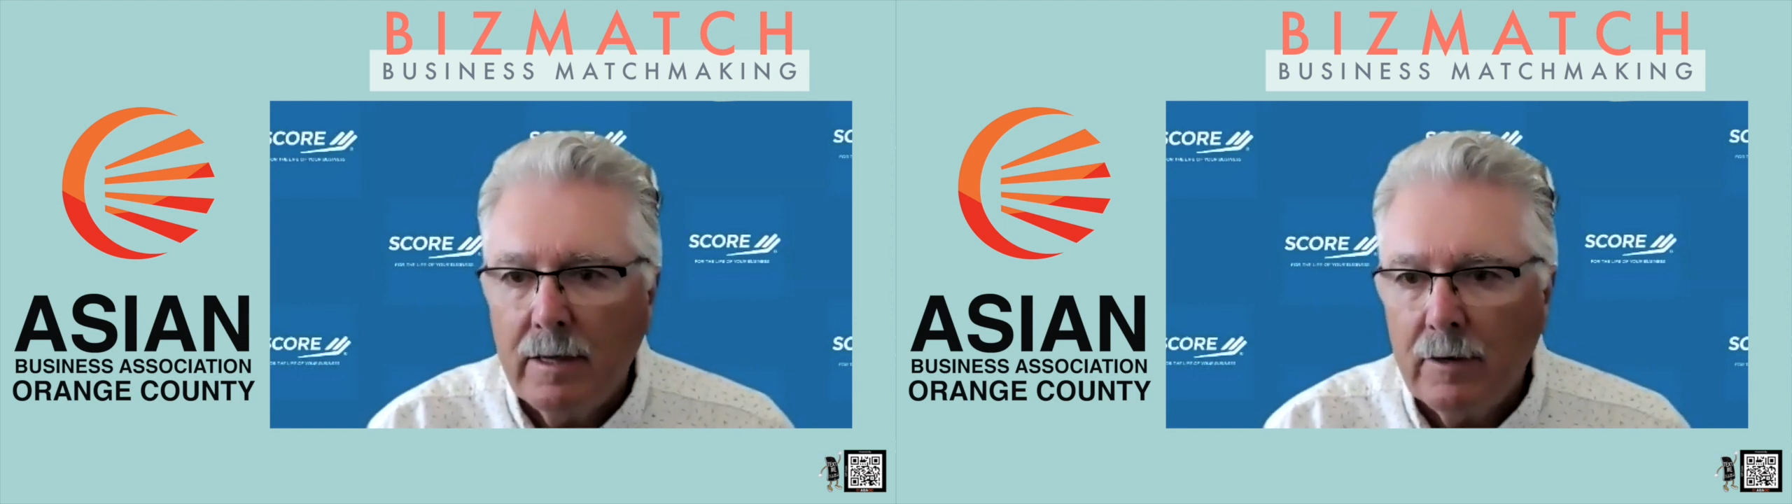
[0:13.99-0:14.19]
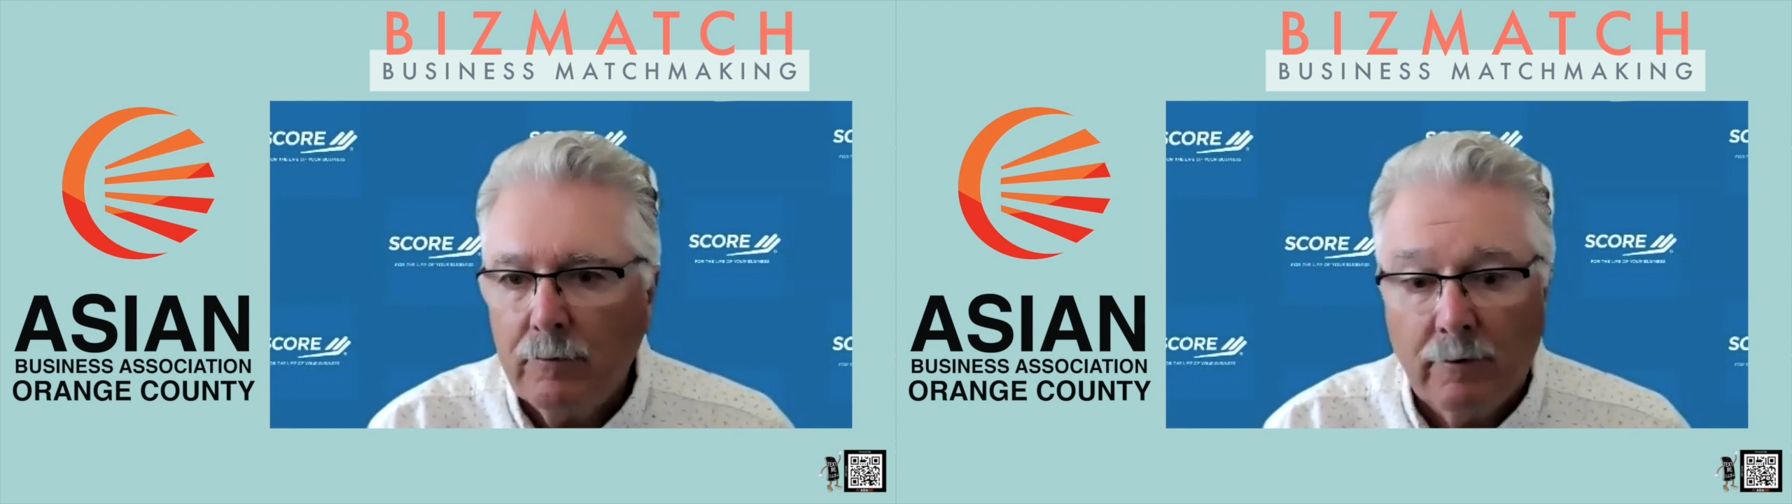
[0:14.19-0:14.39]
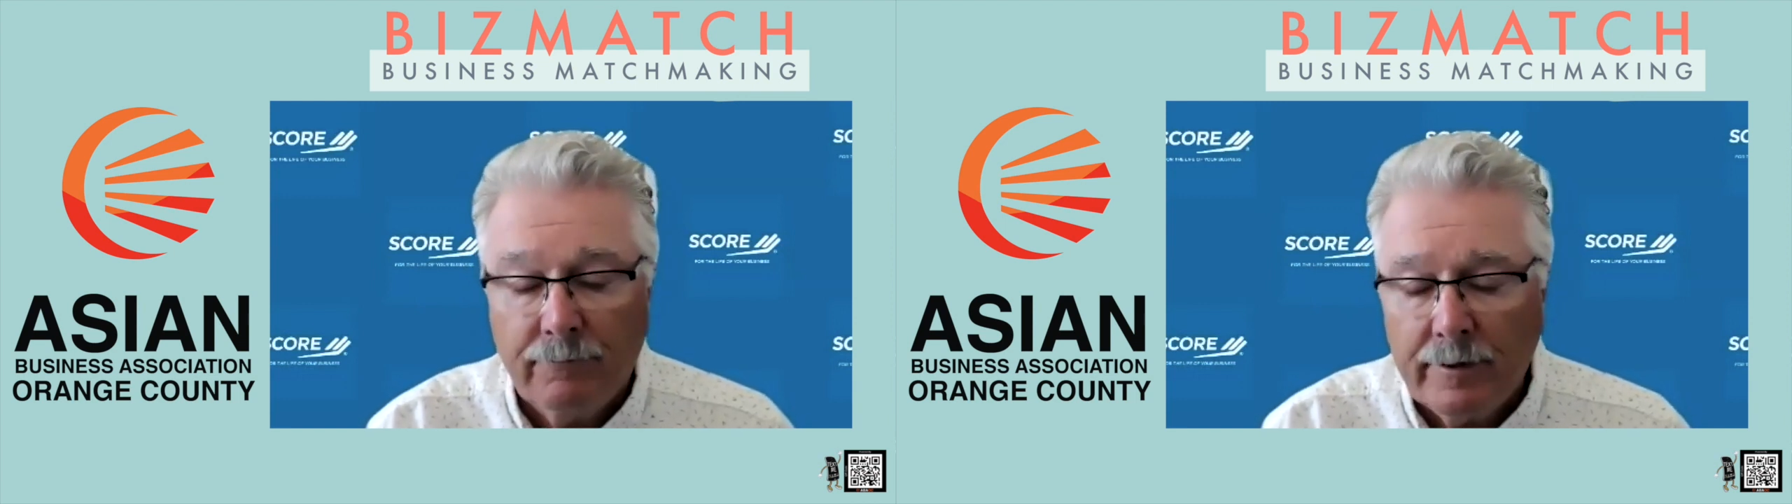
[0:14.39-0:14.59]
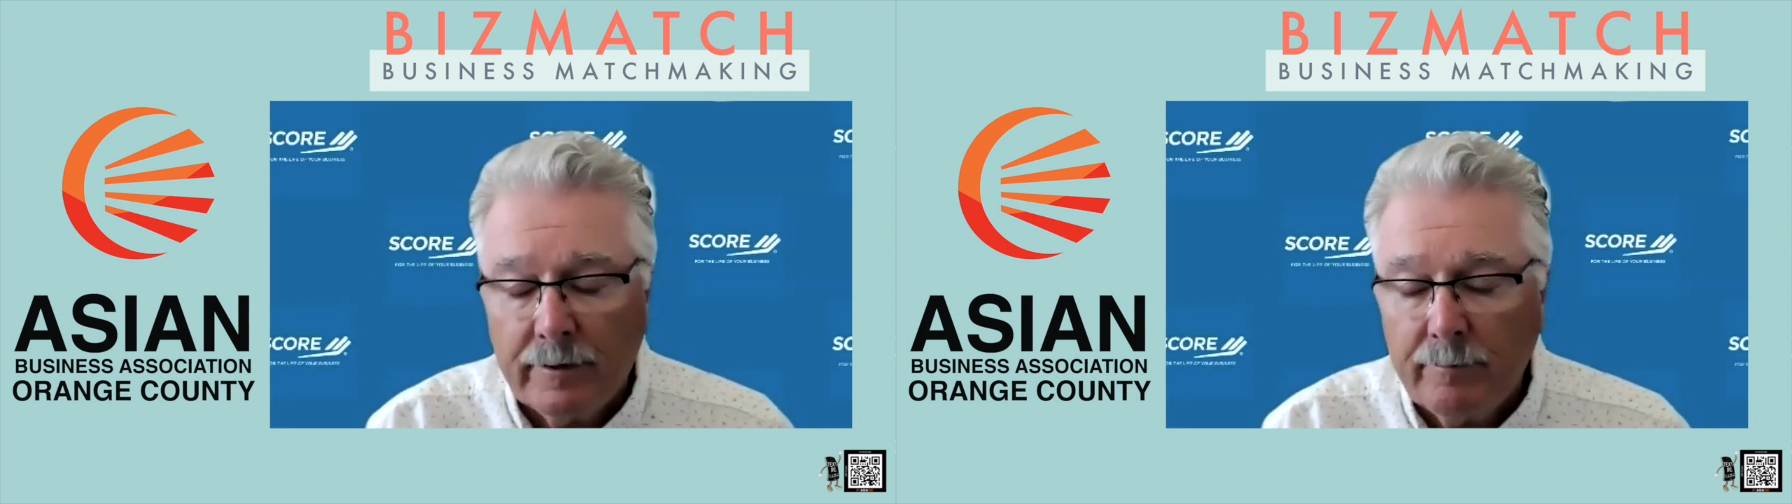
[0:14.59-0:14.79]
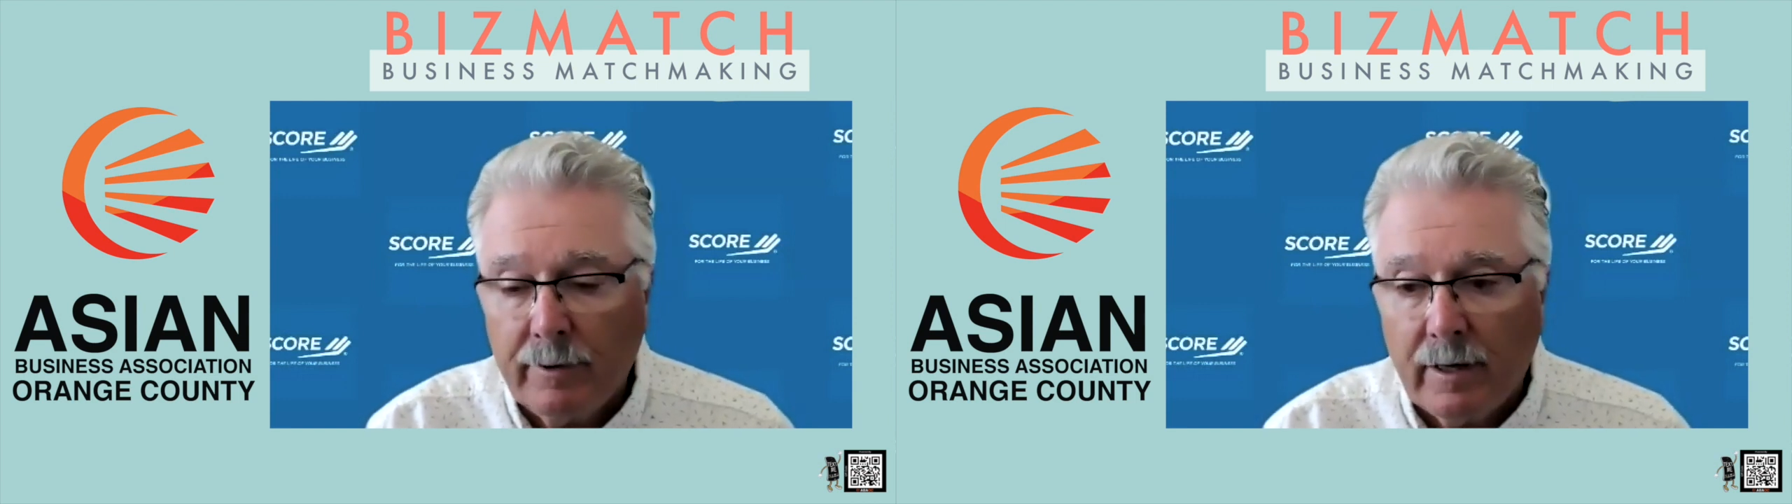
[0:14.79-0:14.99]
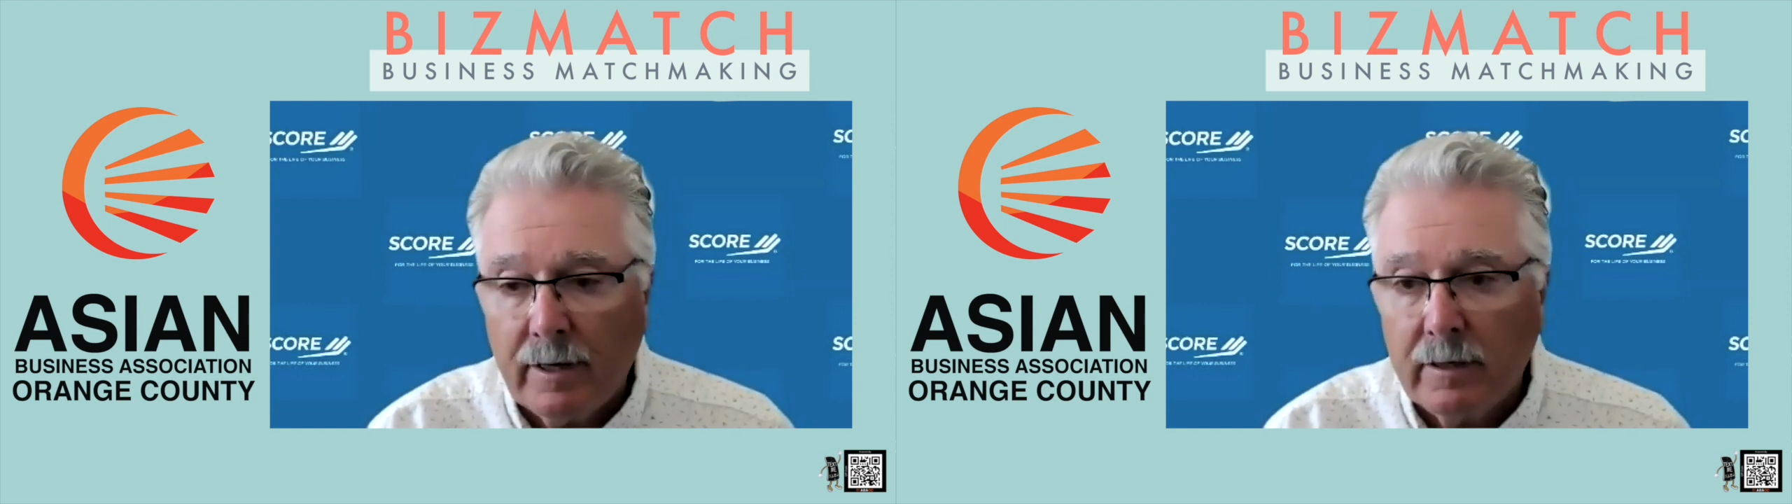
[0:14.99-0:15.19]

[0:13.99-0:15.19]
and we're funded by